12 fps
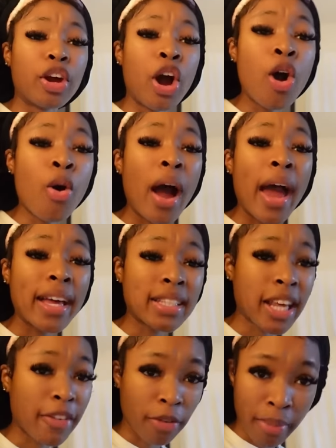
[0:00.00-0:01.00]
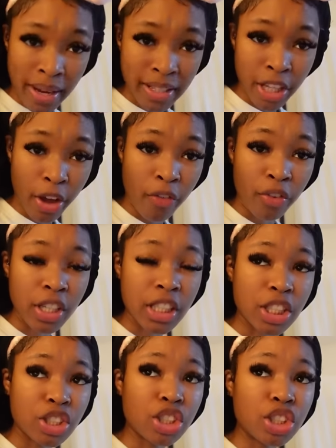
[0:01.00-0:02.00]
goal I had set for myself
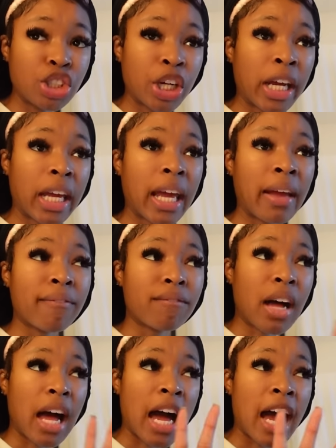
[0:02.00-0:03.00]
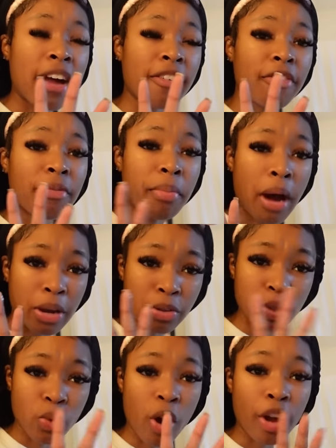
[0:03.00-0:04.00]
was drinking five
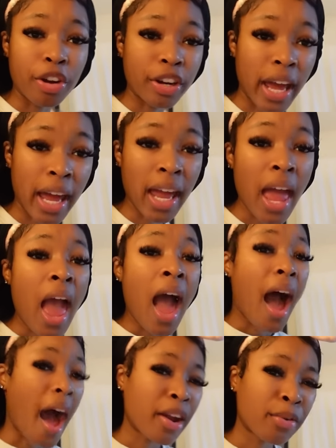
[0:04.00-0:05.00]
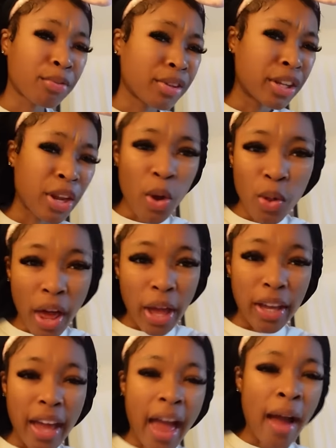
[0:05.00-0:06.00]
bottles of water a day. I don't really know
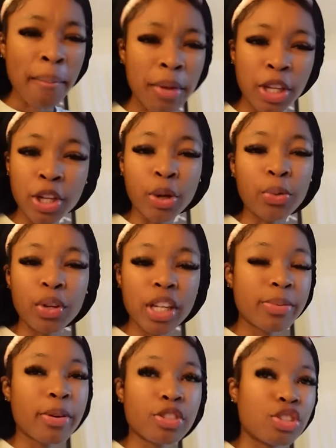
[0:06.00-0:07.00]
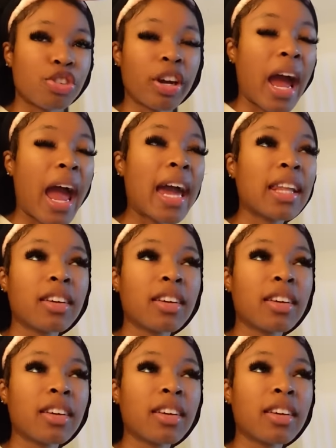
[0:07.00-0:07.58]
like how many you're really supposed to drink. I had